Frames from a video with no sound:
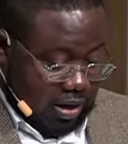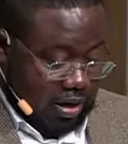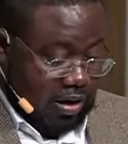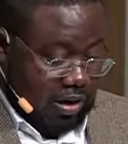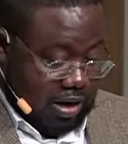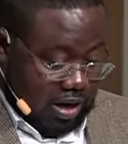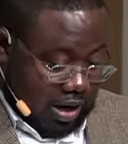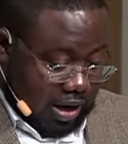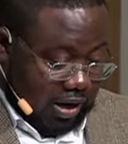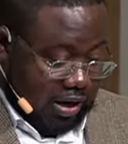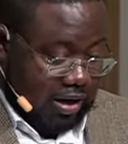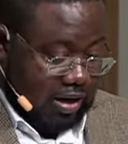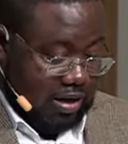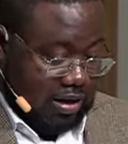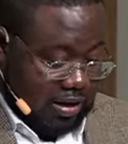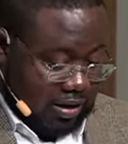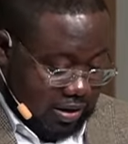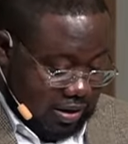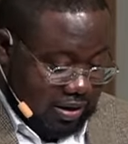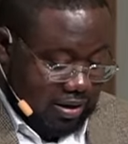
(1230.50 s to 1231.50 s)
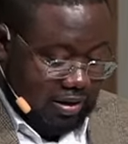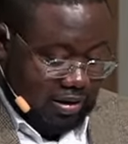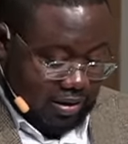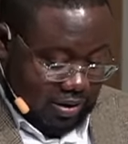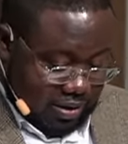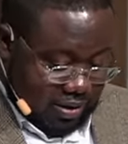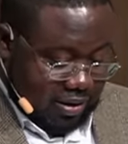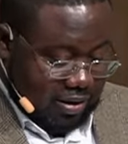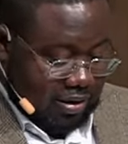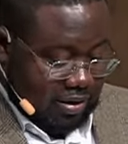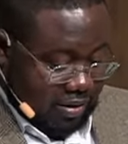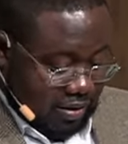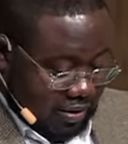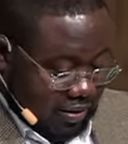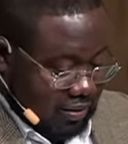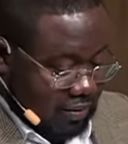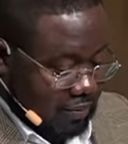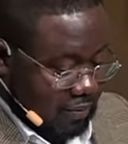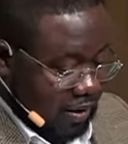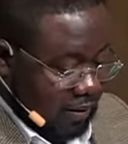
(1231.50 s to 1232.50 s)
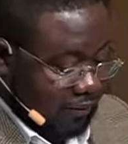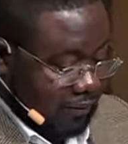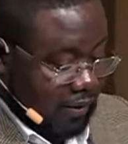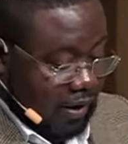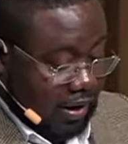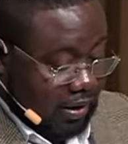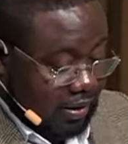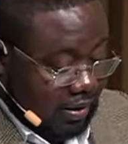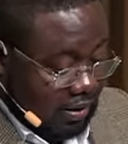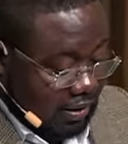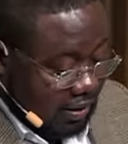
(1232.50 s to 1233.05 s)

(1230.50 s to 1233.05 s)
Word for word: okay, my friend,